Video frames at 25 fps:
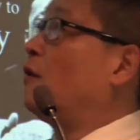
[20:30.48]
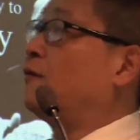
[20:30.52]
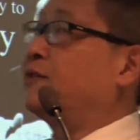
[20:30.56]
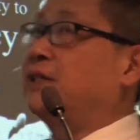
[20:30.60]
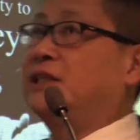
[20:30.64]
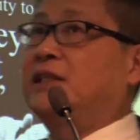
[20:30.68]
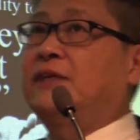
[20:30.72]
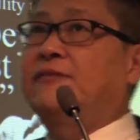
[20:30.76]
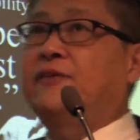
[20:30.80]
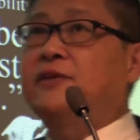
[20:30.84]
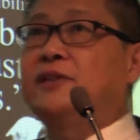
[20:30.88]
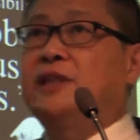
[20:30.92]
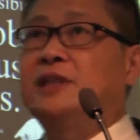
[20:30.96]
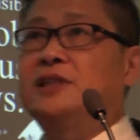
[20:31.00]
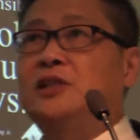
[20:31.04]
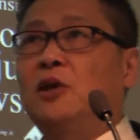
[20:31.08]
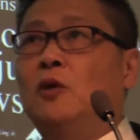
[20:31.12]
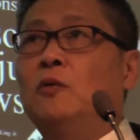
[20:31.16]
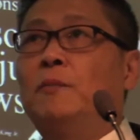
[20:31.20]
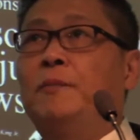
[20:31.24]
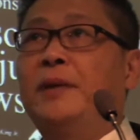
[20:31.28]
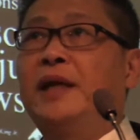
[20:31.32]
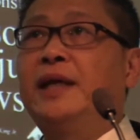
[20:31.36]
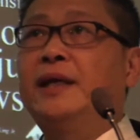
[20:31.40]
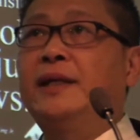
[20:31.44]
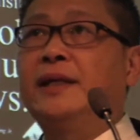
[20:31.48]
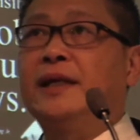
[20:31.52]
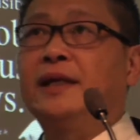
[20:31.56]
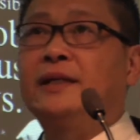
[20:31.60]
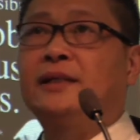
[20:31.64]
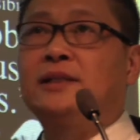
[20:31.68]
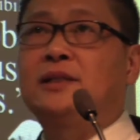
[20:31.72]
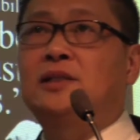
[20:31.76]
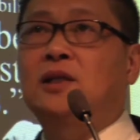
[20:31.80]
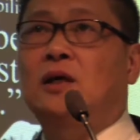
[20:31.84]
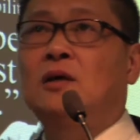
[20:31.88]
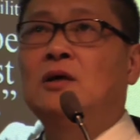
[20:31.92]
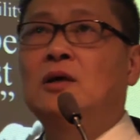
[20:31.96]
of civil
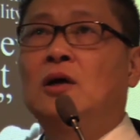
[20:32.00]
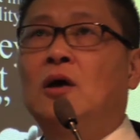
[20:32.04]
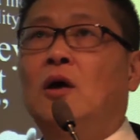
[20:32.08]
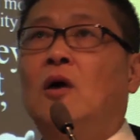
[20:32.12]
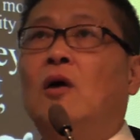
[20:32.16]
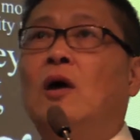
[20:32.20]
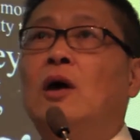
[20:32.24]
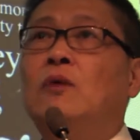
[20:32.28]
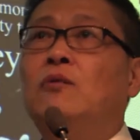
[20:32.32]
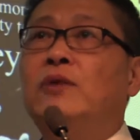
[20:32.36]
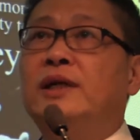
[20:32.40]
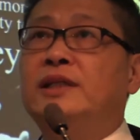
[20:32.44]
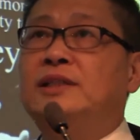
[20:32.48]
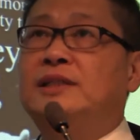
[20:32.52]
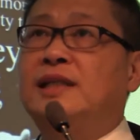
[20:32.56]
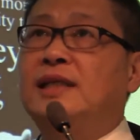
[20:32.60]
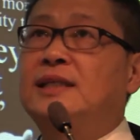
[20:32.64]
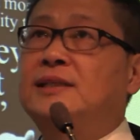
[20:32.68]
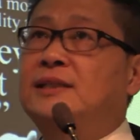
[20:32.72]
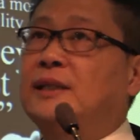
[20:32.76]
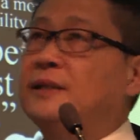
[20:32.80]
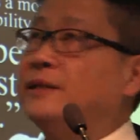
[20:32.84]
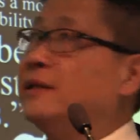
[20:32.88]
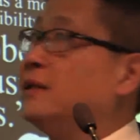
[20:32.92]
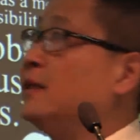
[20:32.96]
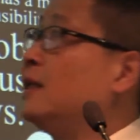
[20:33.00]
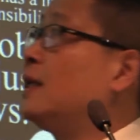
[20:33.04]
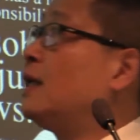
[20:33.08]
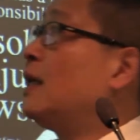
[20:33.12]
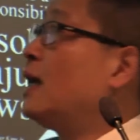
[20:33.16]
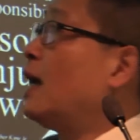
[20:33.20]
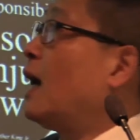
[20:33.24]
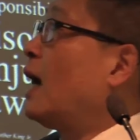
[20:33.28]
disobedience or resistance